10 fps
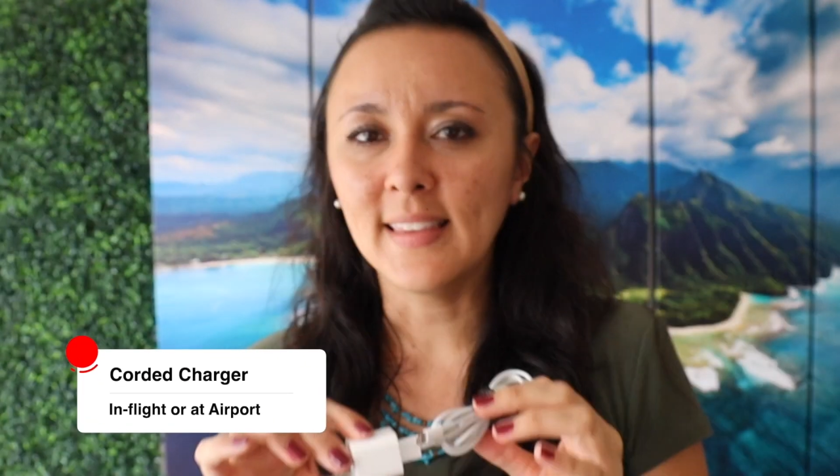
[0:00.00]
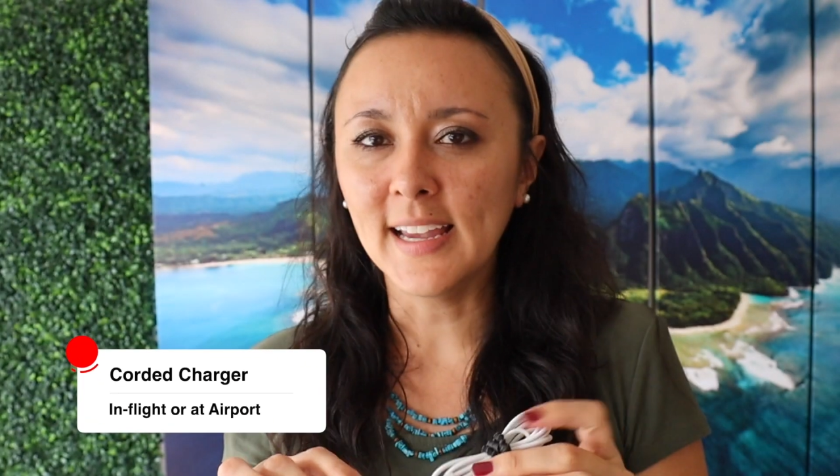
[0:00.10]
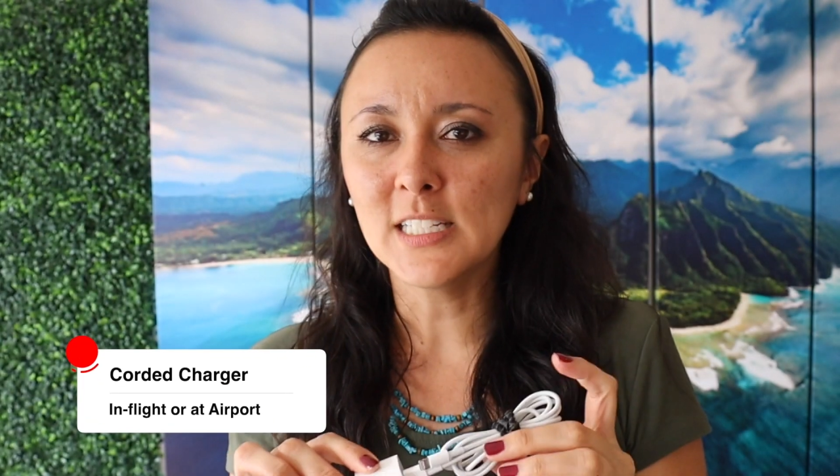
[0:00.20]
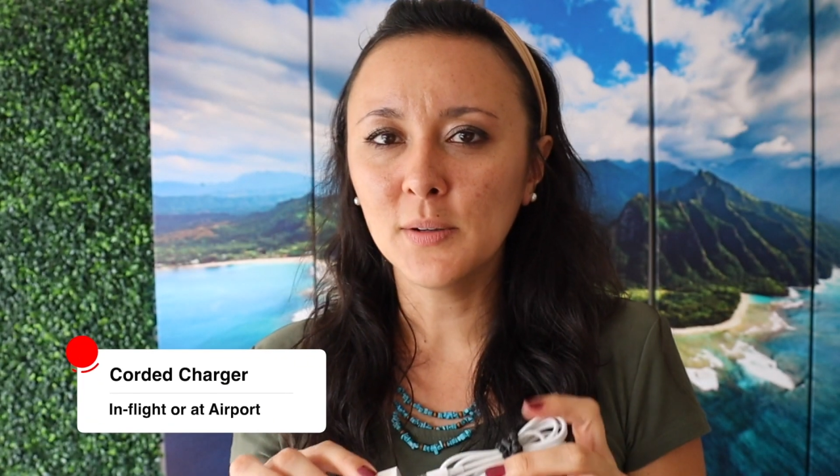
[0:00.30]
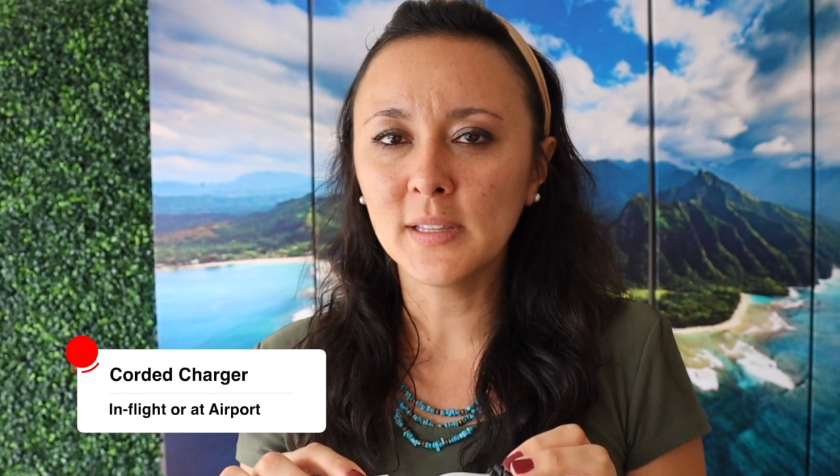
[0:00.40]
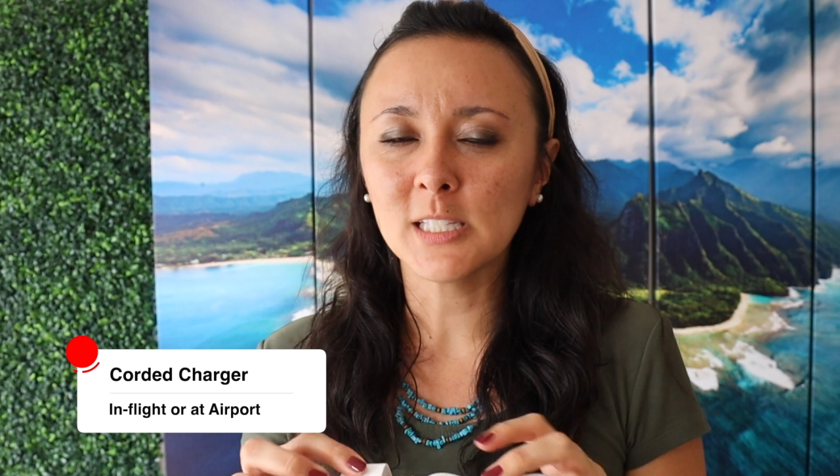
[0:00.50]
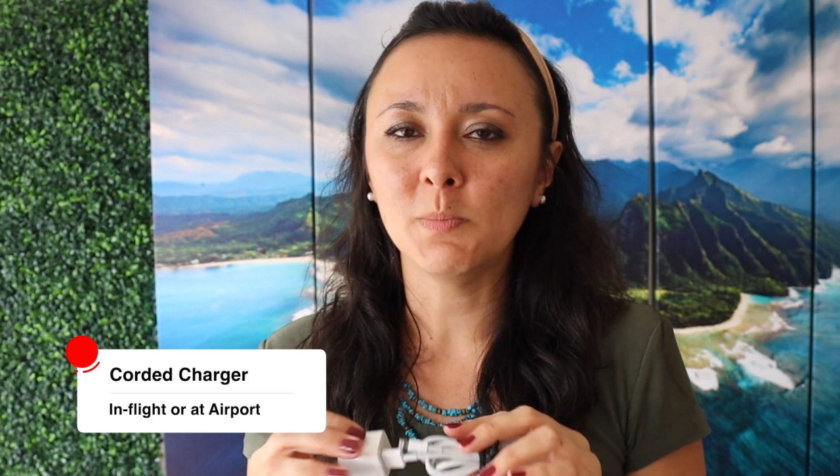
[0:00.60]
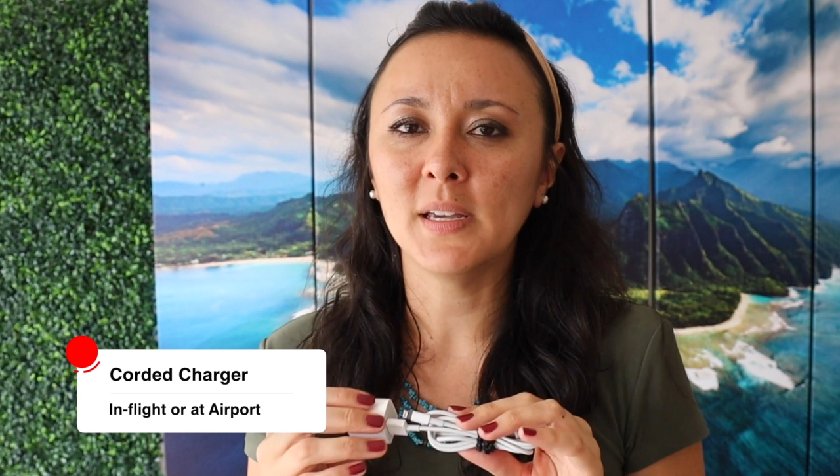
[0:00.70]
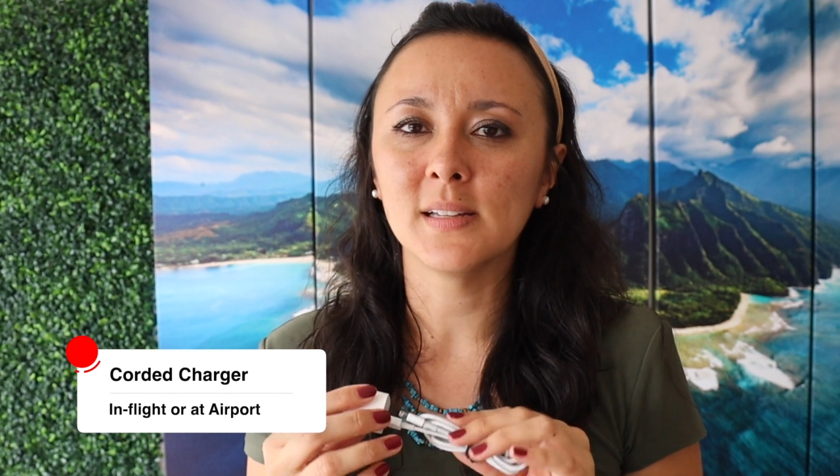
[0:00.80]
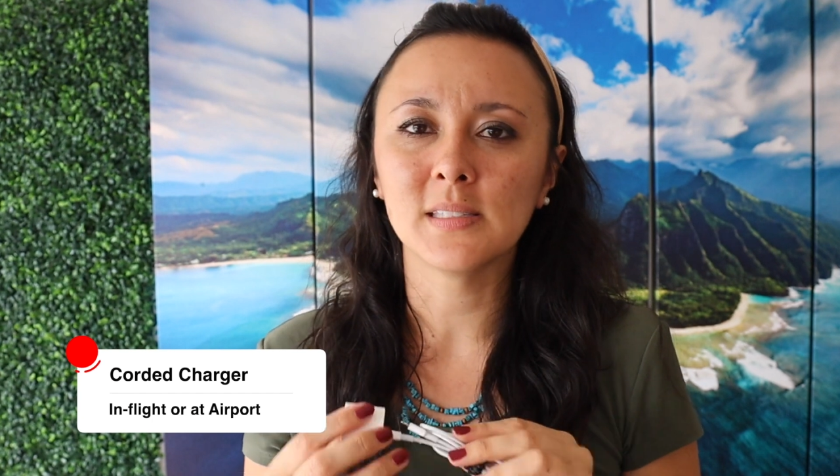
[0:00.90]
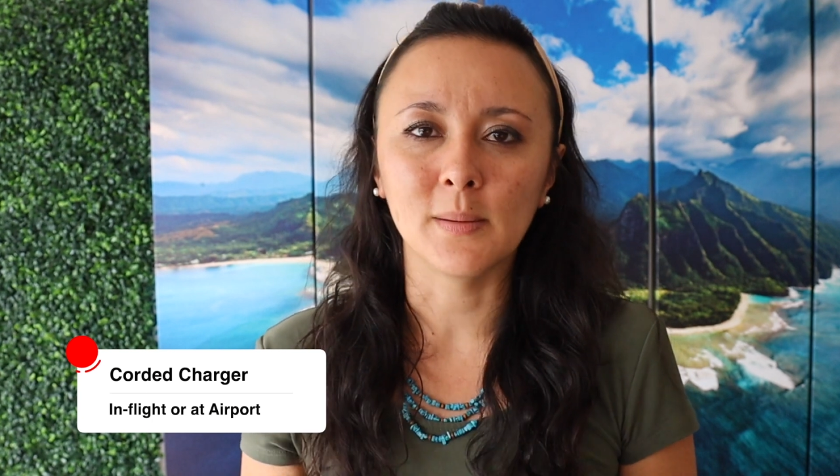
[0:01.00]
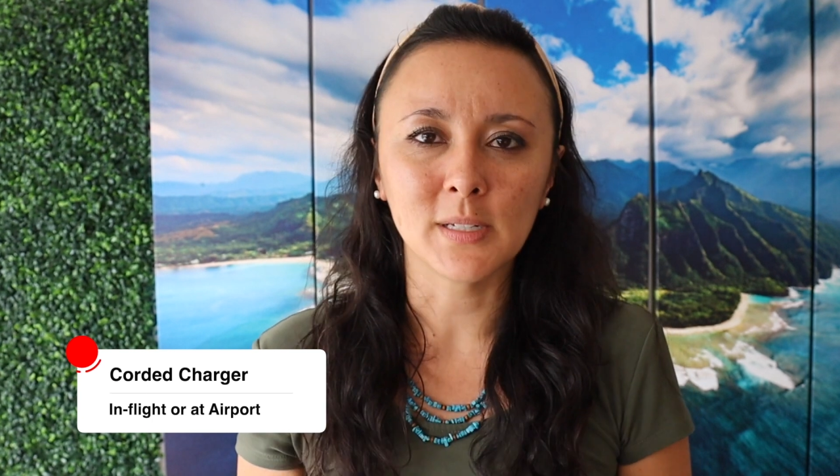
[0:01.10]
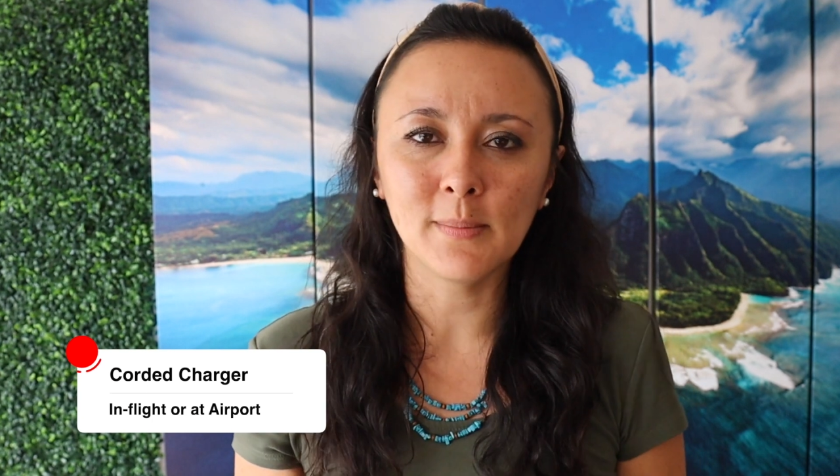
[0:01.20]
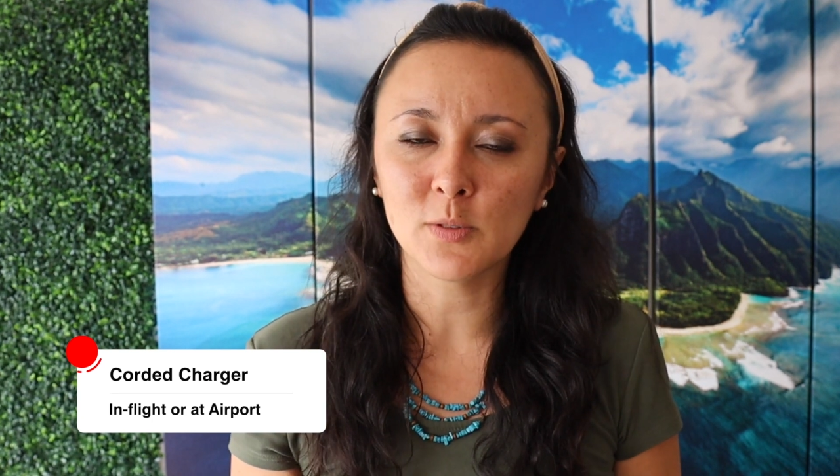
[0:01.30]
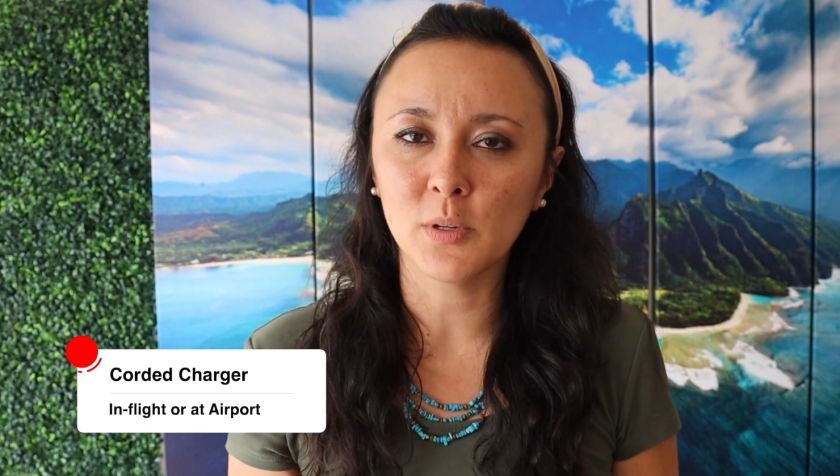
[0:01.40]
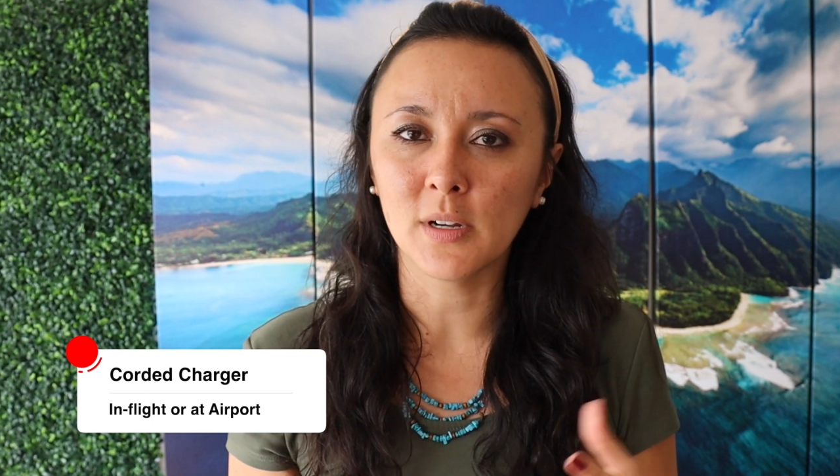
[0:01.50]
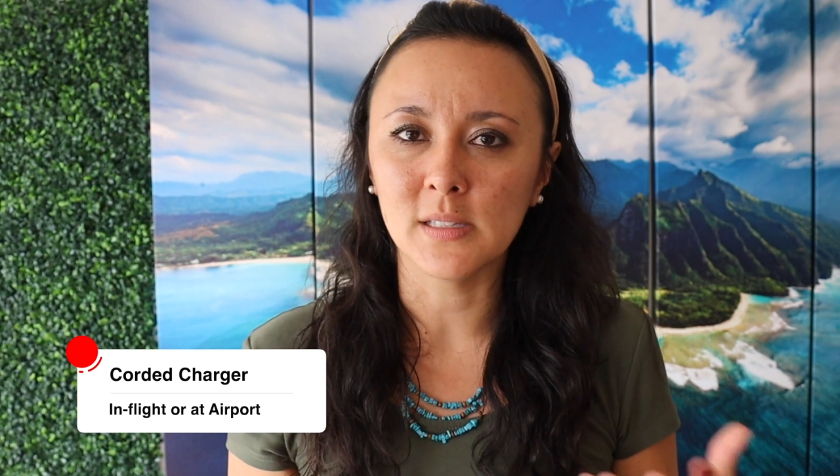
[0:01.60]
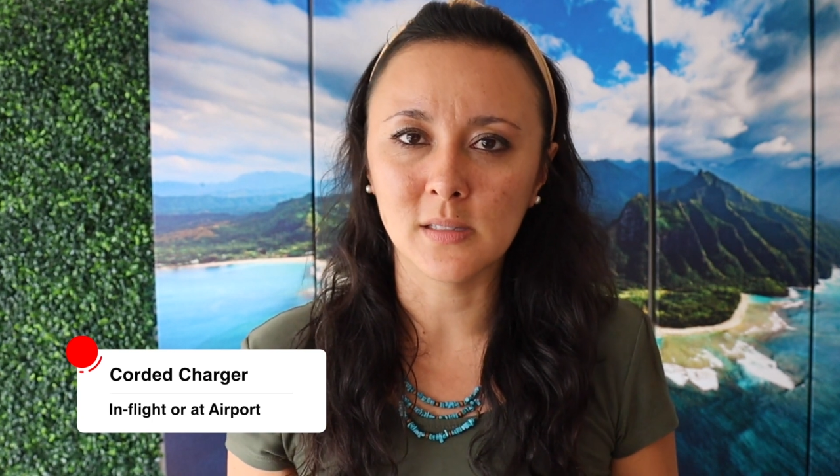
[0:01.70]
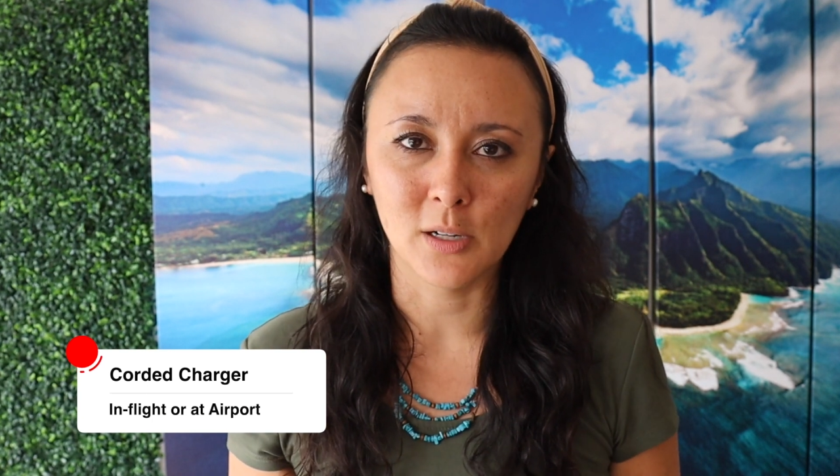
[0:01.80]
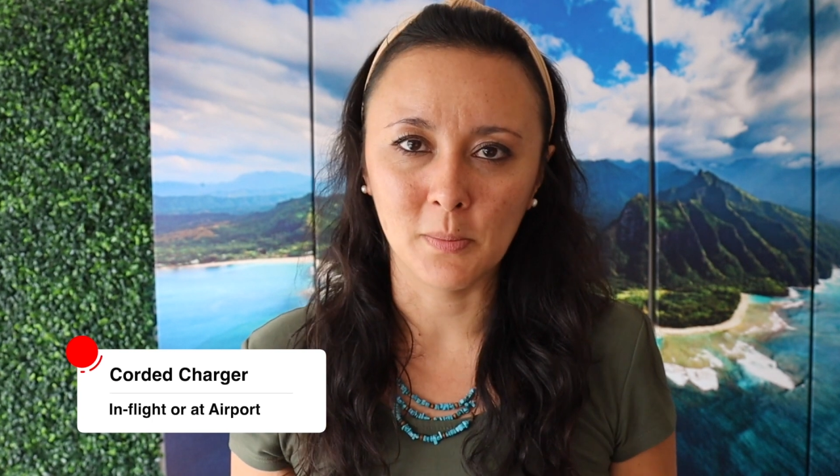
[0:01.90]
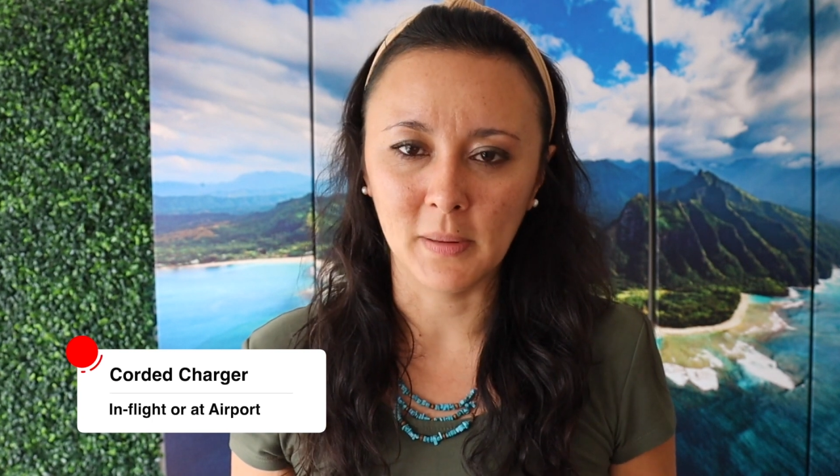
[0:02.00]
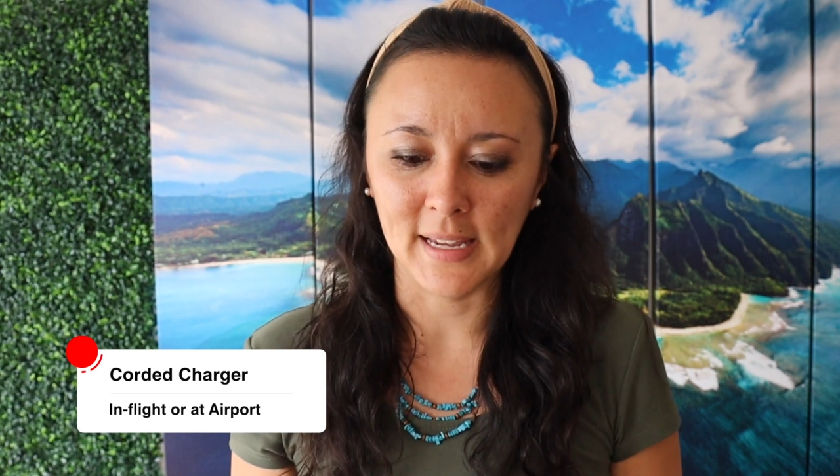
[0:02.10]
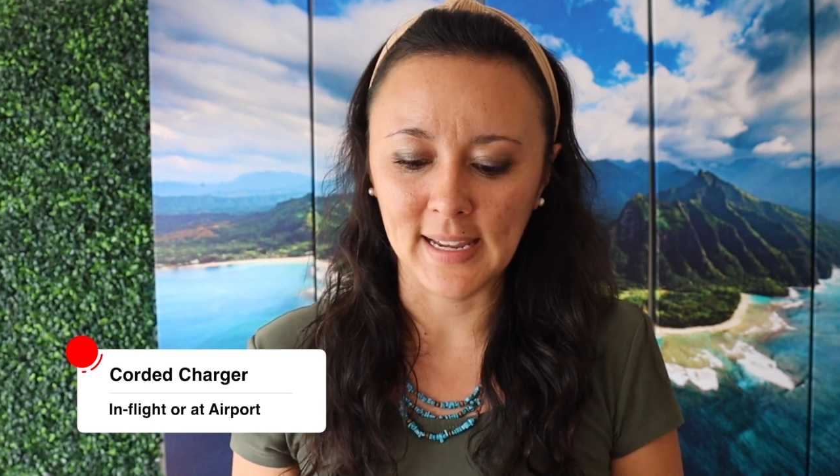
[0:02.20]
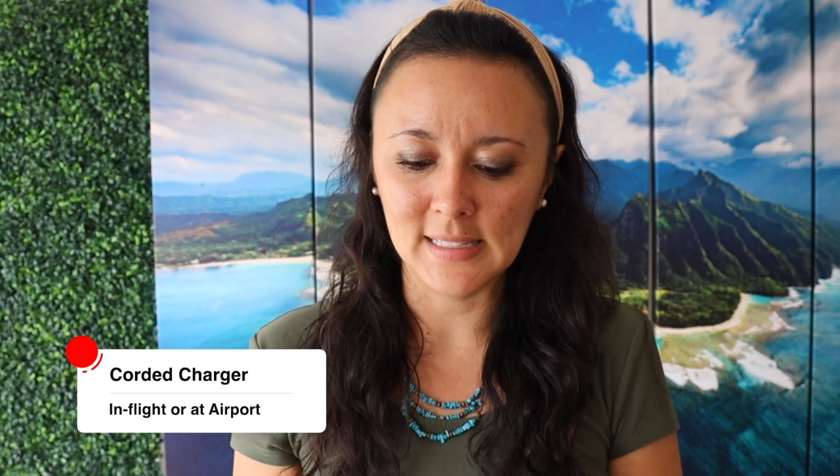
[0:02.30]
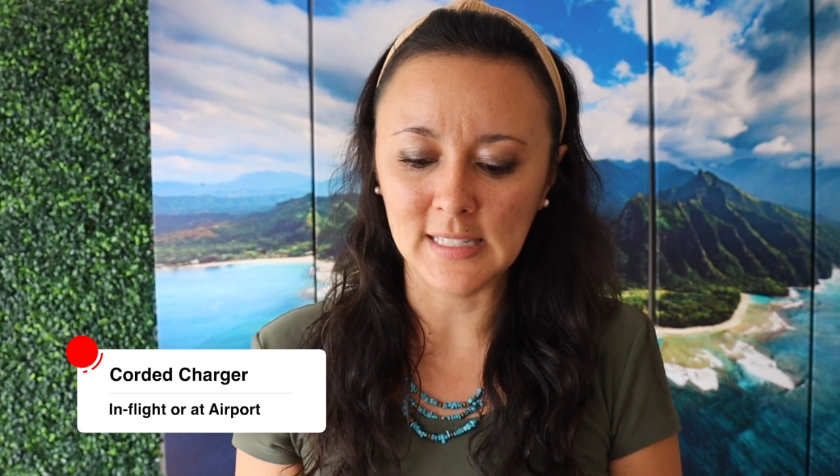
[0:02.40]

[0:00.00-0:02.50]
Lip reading: I like doing this because sometimes when you're in certain planes,